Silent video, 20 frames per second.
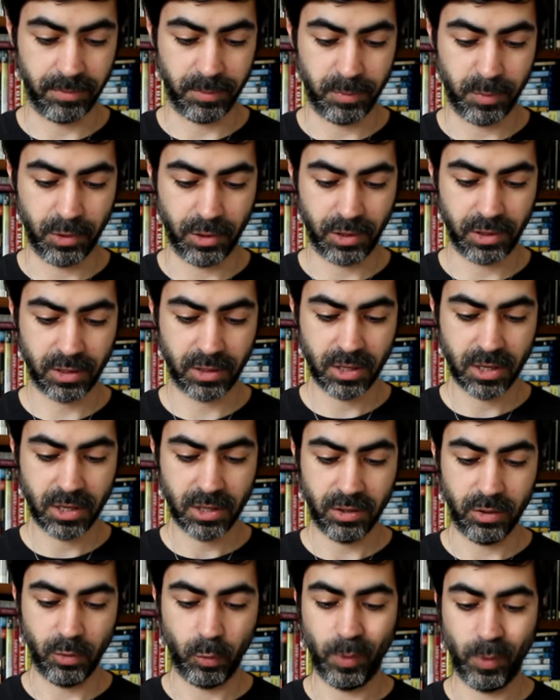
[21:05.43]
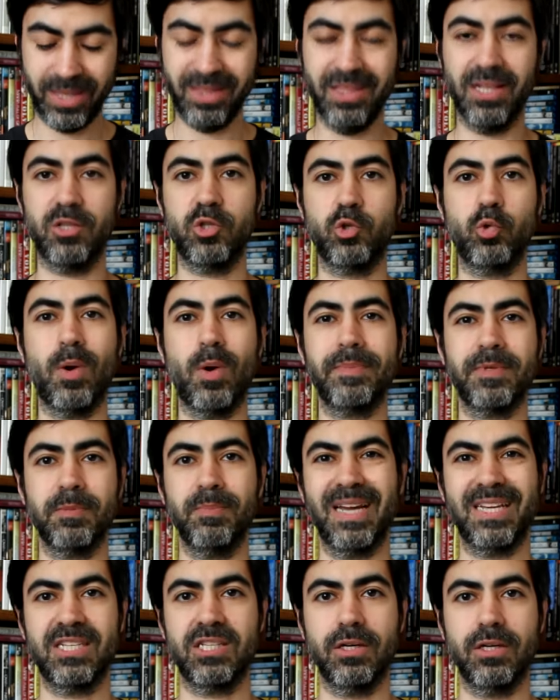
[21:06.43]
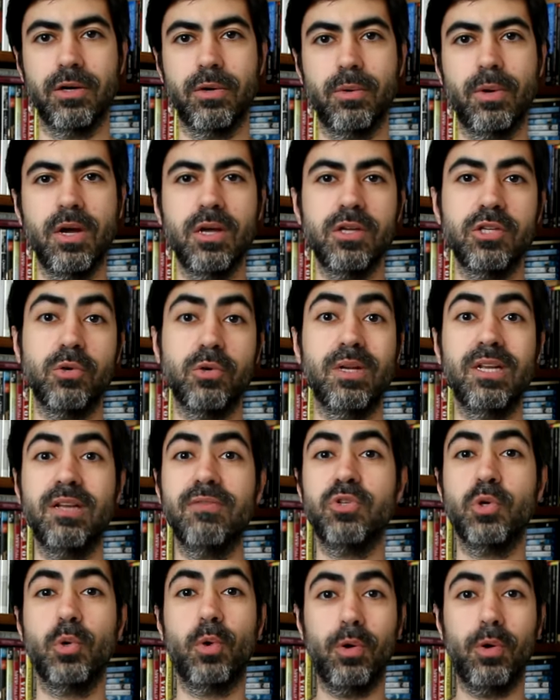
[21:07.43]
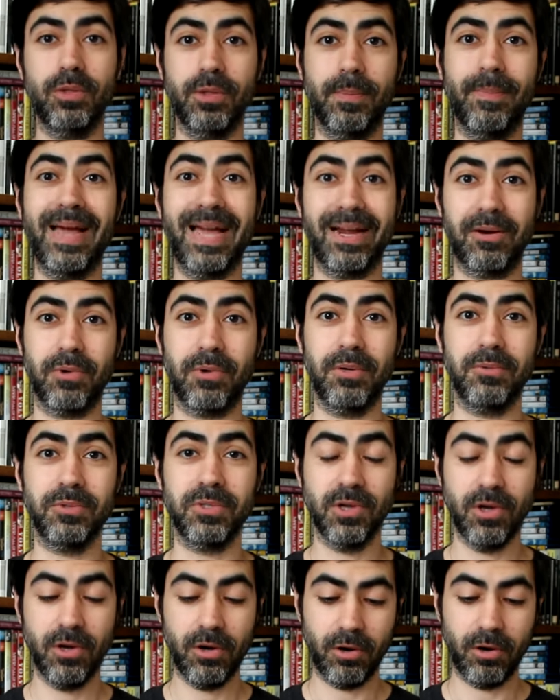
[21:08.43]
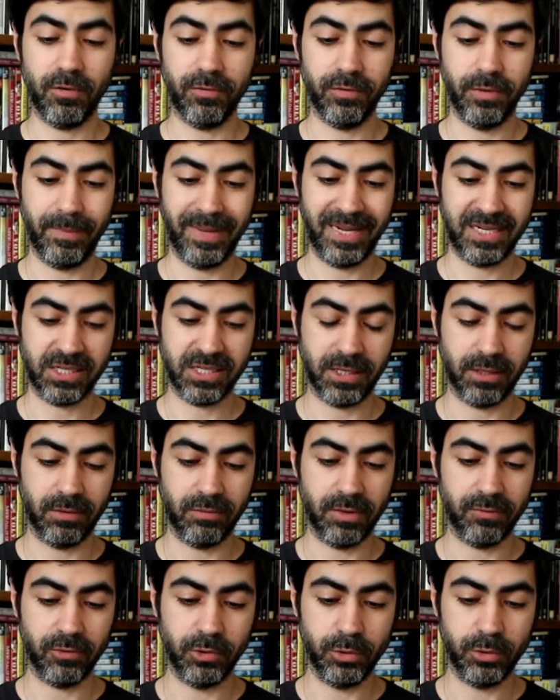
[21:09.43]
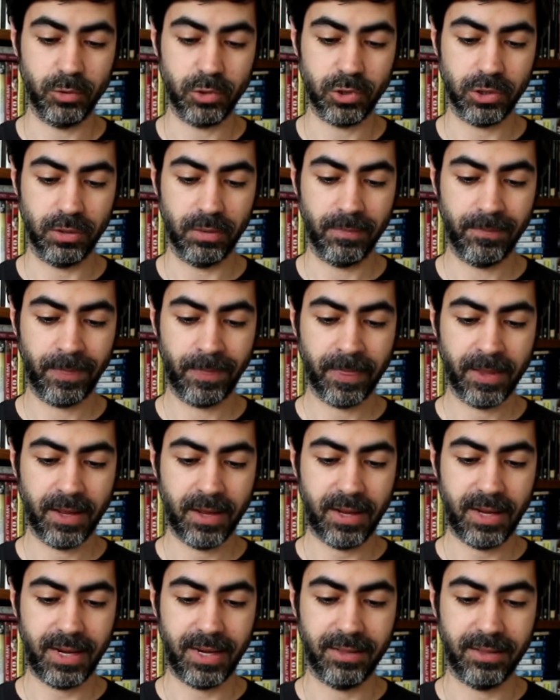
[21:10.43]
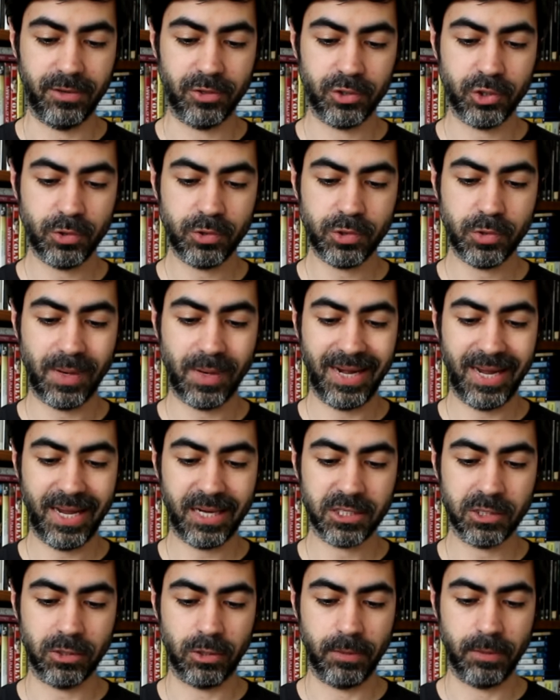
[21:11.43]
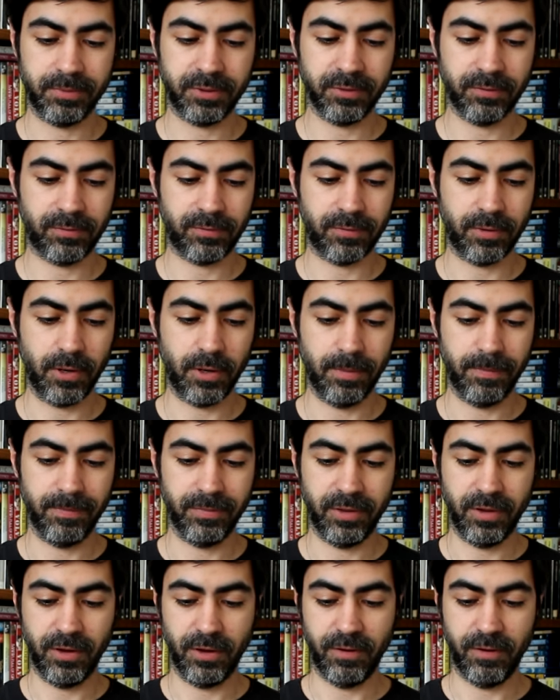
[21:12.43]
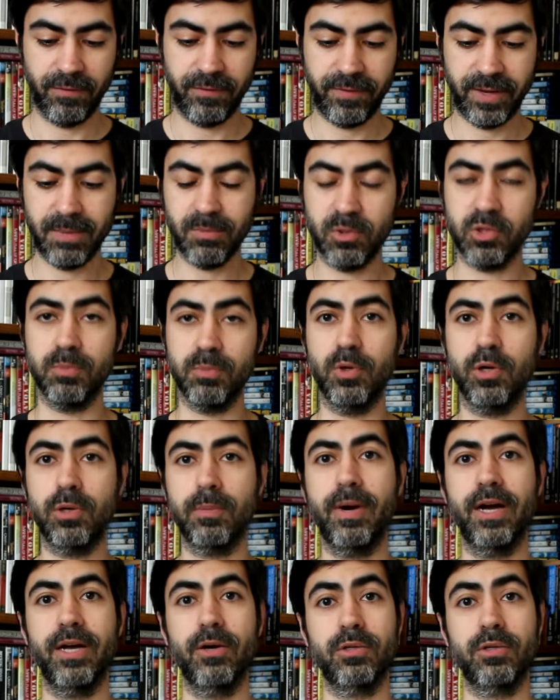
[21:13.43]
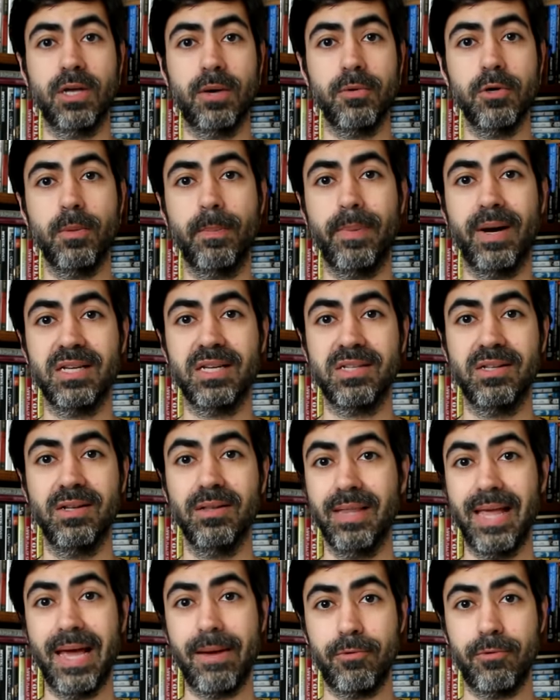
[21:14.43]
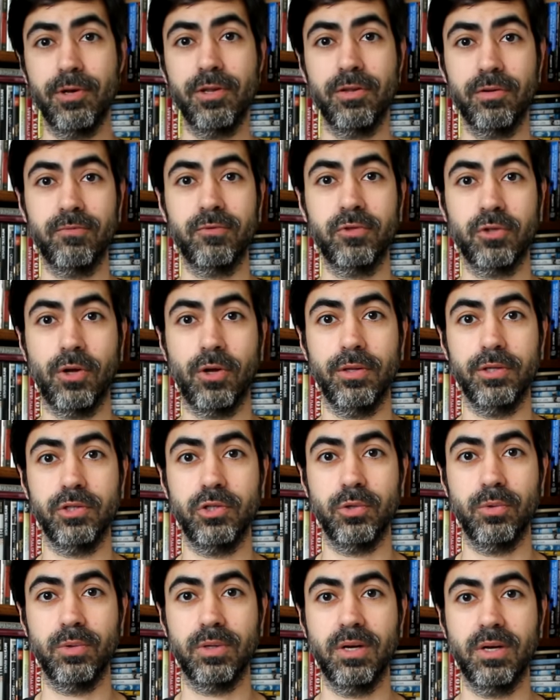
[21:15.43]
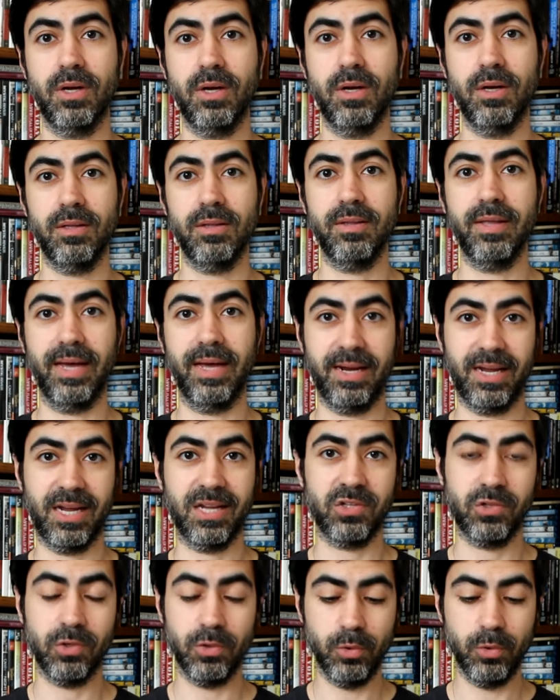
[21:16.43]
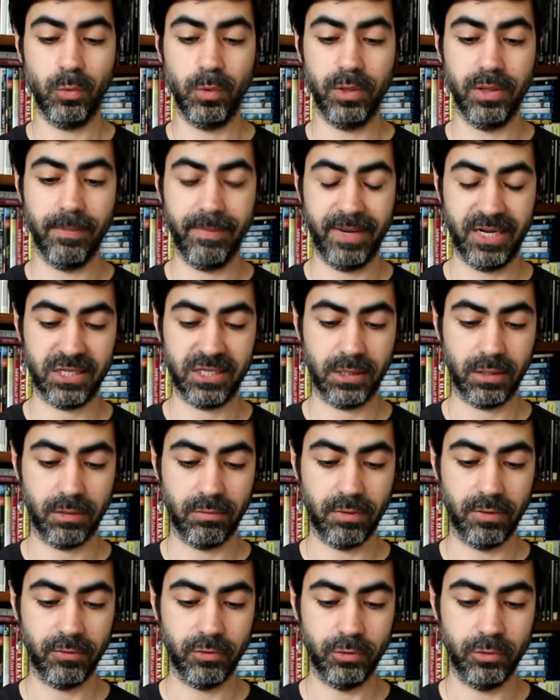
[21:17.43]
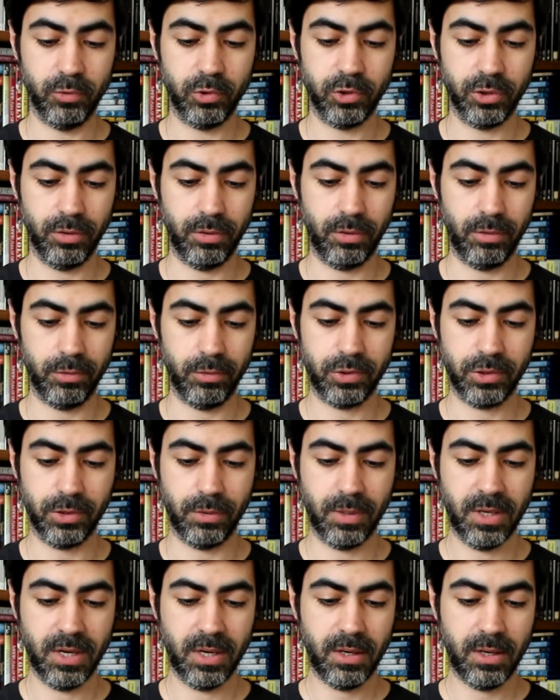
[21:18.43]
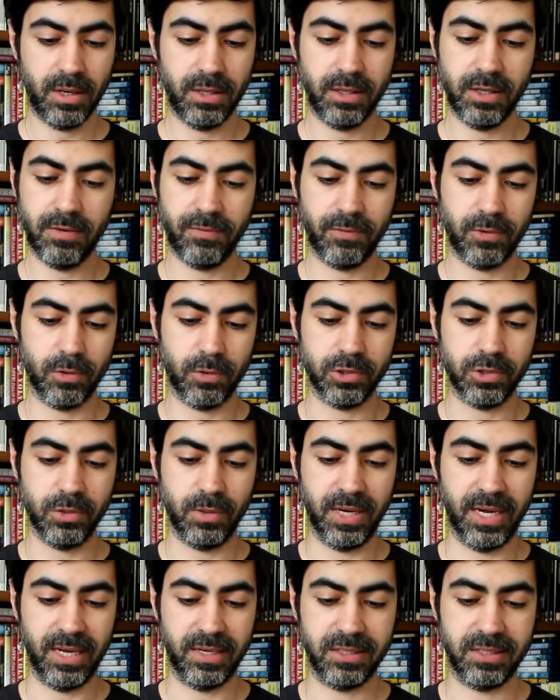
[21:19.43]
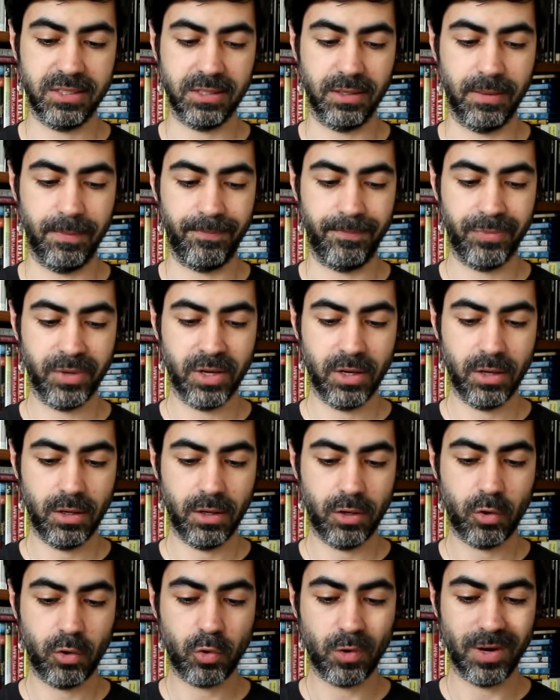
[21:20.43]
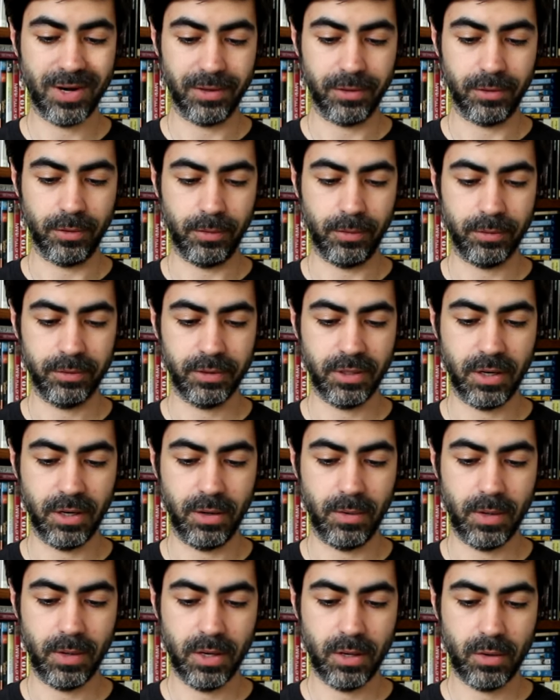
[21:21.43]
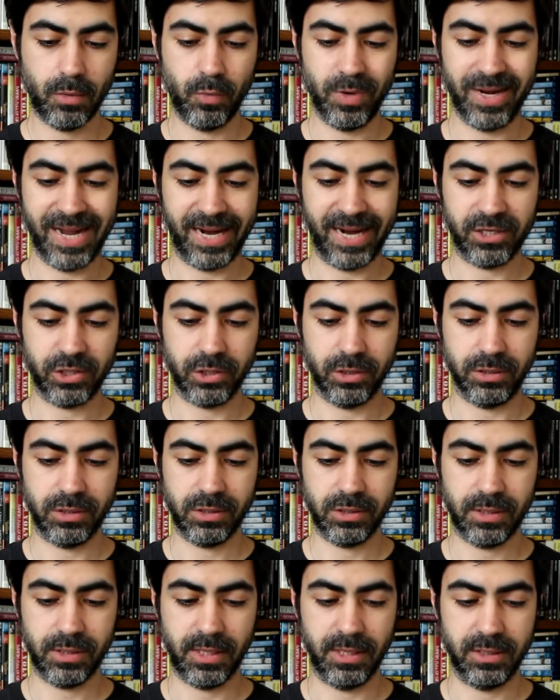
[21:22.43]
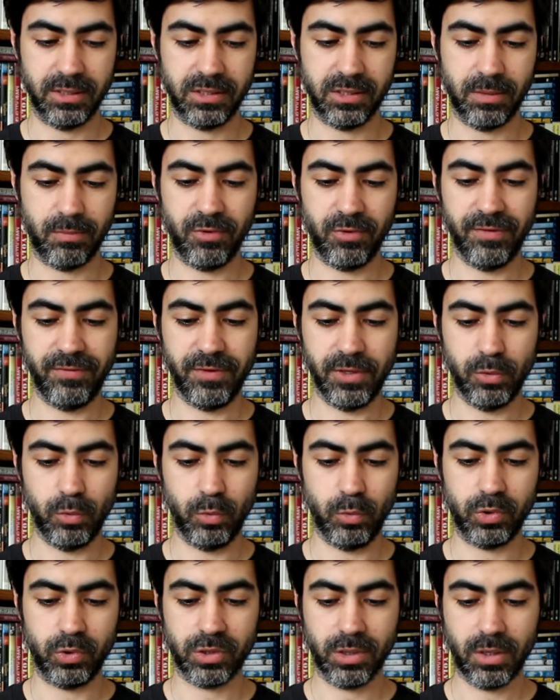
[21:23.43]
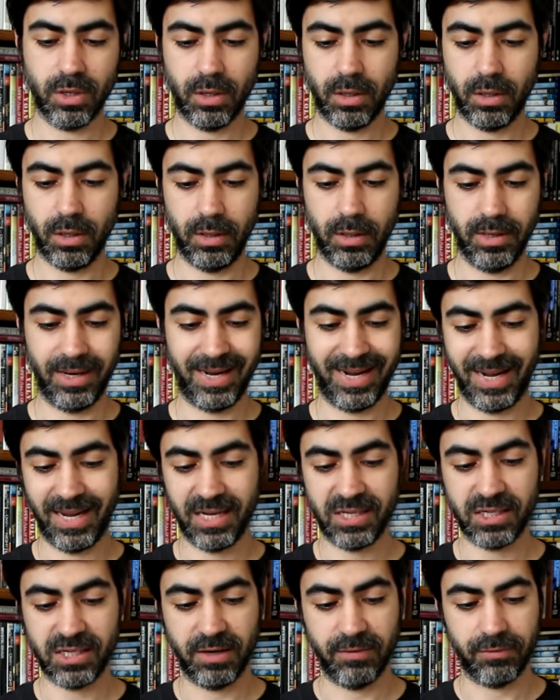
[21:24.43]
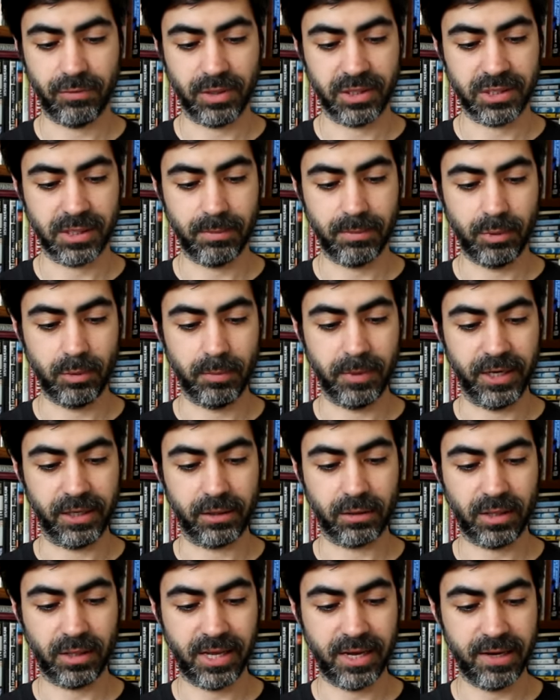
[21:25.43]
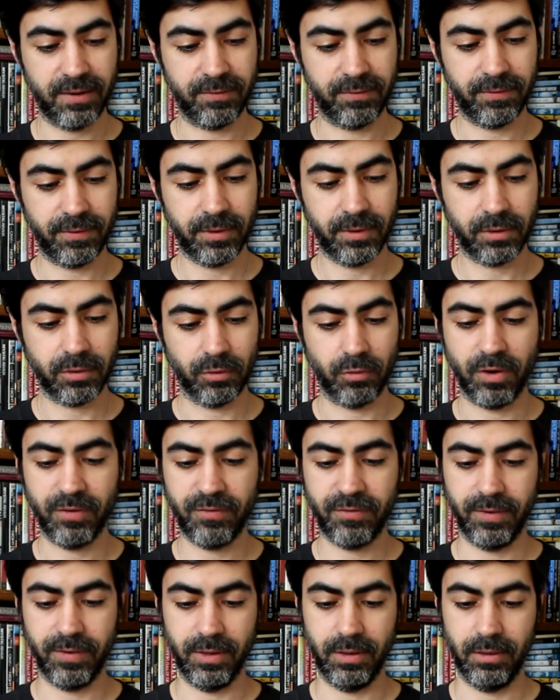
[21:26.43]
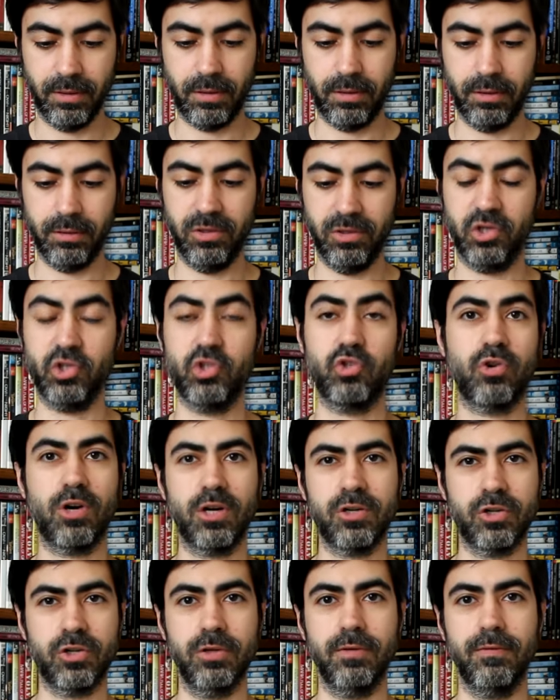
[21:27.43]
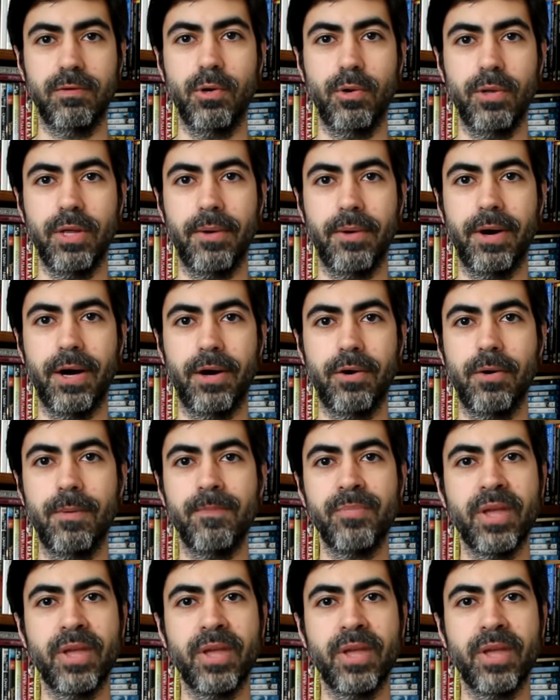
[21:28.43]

the book The Wind That Swept Mexico. So it gives you all the background of the Mexican Revolution. And there's also an excerpt from the famous book by Octavio Paz, The Labyrinth of Solitude, that has to do with the Mexican Revolution also. And then, of course, you get some critical, you know, reactions and some reviews. An essay, for example, by Clive Griffin on the structure of Los de Abajo